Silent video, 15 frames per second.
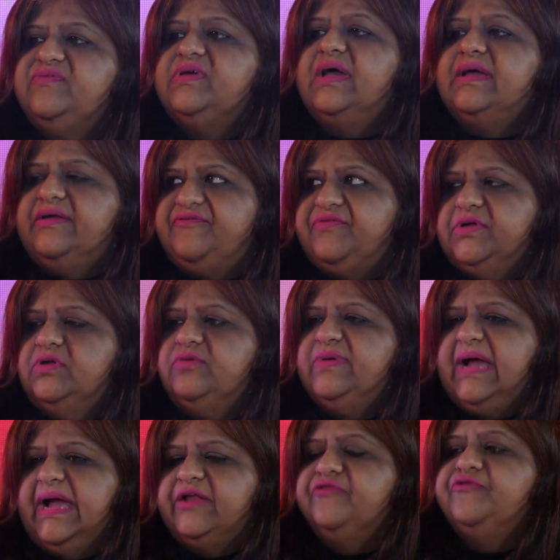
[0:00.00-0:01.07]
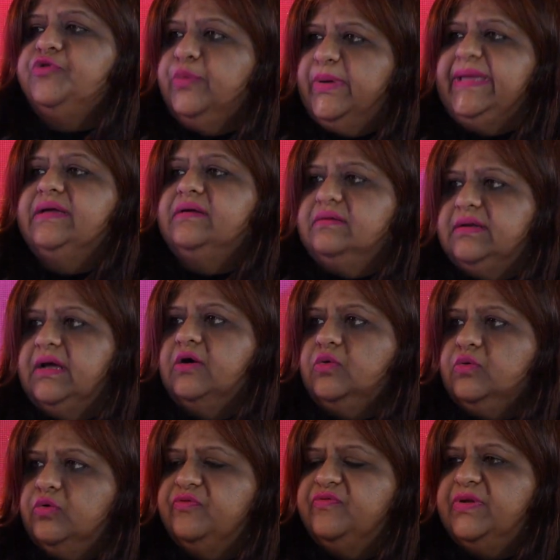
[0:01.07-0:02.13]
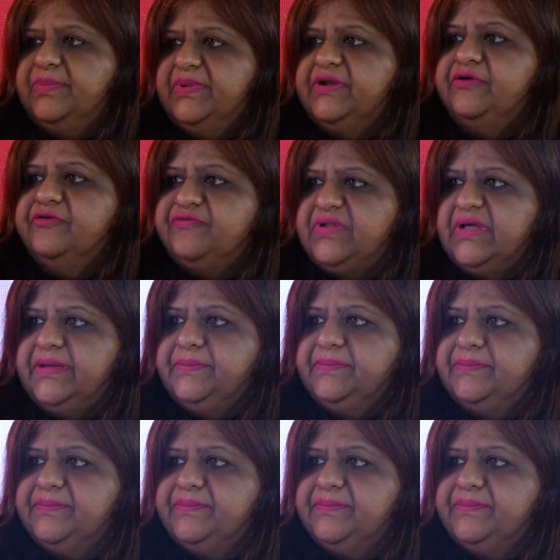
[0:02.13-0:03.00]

we're kind of doing now over a period of time.